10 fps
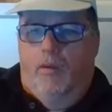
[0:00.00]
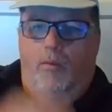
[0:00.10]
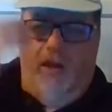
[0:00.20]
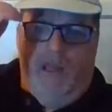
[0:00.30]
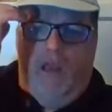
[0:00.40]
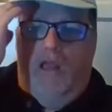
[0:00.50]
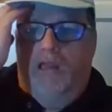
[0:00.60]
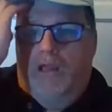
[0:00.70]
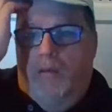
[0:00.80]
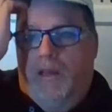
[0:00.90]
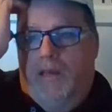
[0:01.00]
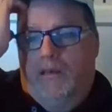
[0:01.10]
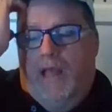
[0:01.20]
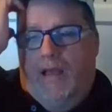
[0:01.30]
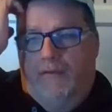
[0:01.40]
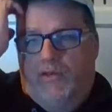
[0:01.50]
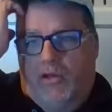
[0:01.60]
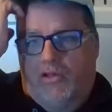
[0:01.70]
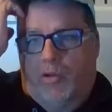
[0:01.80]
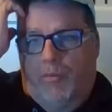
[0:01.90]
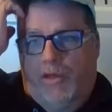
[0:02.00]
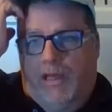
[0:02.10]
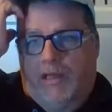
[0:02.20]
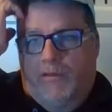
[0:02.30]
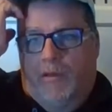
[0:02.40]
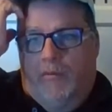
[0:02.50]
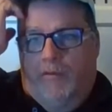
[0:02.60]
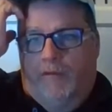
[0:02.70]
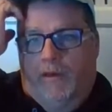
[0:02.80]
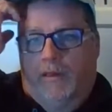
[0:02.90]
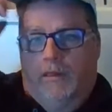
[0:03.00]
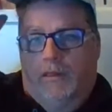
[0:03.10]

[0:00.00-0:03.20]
Are you going Alf Church on Monday as well, my friend?